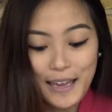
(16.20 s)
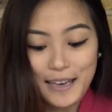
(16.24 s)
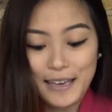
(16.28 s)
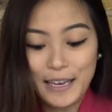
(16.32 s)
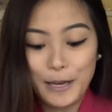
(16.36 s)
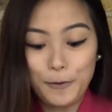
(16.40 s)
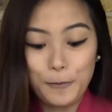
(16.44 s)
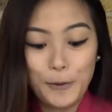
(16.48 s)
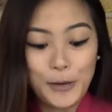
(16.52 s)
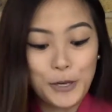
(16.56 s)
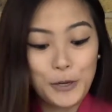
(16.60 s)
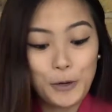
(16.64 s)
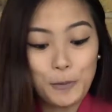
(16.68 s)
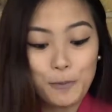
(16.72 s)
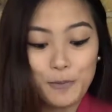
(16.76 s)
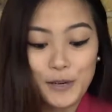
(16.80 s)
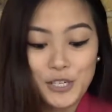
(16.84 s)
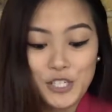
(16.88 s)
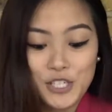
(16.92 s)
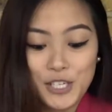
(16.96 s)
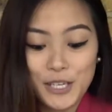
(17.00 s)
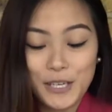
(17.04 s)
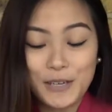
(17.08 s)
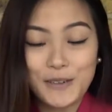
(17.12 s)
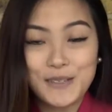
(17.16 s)
Now when you're
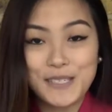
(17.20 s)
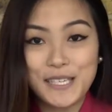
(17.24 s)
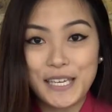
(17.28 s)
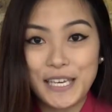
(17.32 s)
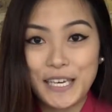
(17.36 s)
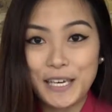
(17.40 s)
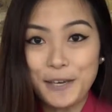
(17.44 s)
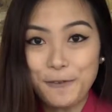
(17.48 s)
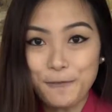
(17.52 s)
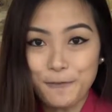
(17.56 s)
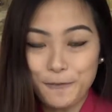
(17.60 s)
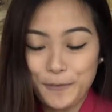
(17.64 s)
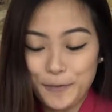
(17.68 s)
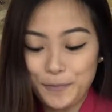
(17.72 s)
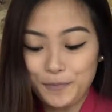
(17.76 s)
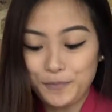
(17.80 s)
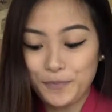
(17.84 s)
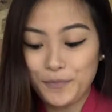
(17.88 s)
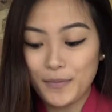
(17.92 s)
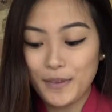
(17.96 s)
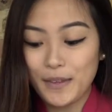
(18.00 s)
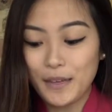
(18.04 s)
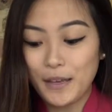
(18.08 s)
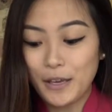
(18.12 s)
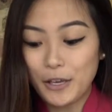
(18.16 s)
brushing your teeth,
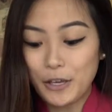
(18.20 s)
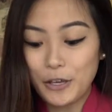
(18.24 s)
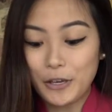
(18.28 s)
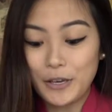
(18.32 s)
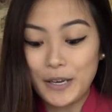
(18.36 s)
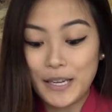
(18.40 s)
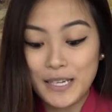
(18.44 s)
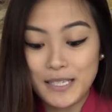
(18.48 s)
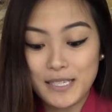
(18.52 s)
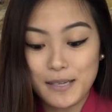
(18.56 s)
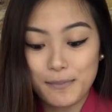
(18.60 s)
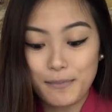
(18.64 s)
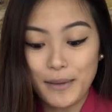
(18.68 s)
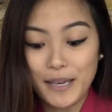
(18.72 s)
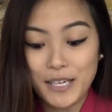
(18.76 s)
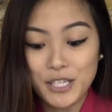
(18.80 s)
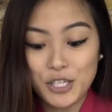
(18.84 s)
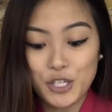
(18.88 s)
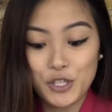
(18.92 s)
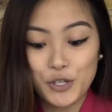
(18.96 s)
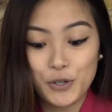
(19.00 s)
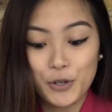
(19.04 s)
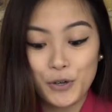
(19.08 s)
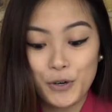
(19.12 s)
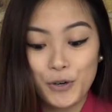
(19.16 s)
you need to make
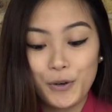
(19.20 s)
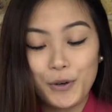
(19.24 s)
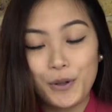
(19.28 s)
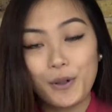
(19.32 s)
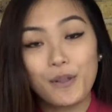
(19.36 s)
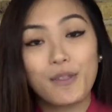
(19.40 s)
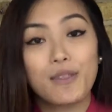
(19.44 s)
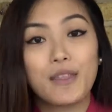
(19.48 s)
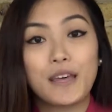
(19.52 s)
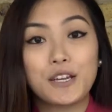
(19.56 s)
sure